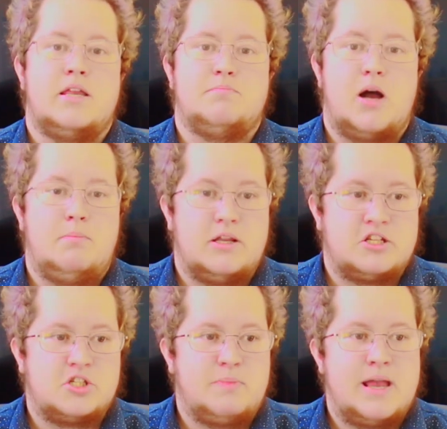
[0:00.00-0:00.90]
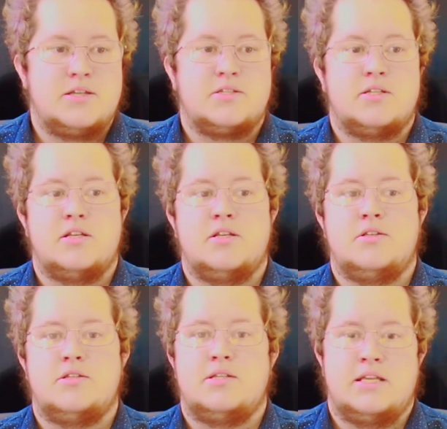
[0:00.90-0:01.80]
in public
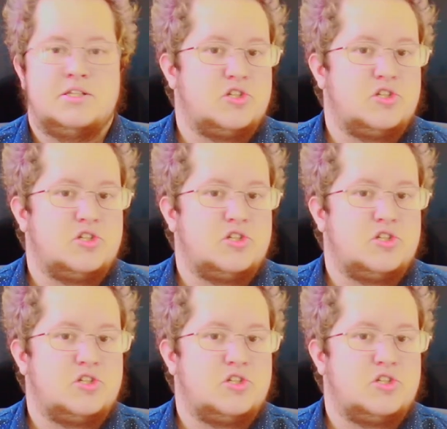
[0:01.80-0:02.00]
spaces, in